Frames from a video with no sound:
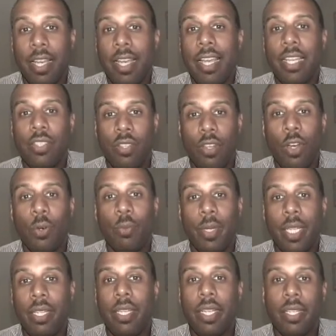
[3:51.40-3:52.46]
it's no
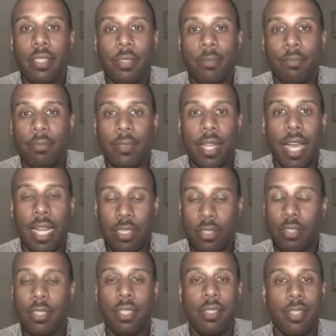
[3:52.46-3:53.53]
big deal. I
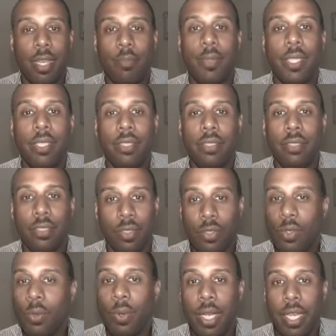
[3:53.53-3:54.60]
just accept it just
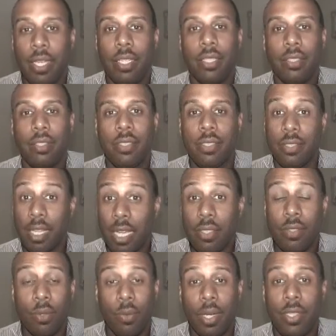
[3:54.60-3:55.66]
the way it is, because that's
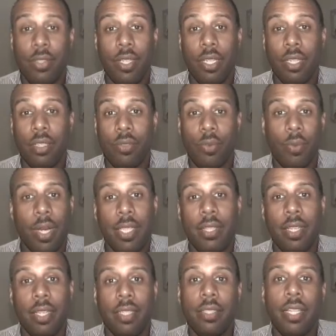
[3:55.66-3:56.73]
the way she is right
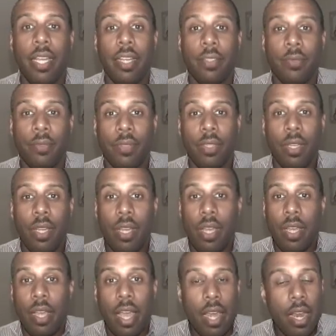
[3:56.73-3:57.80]
then and there.
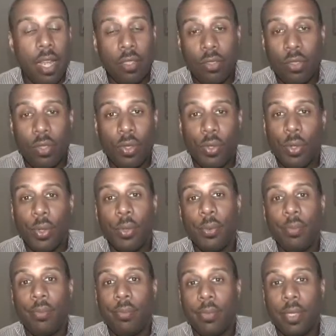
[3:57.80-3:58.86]
And I just
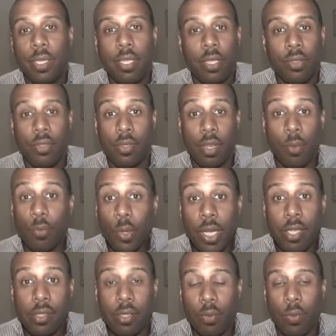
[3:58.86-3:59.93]
assume that there's some
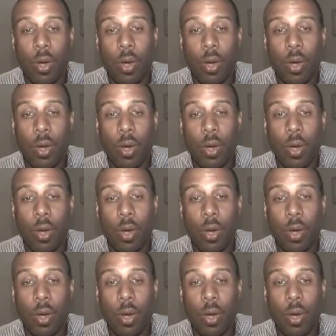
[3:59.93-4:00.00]
reason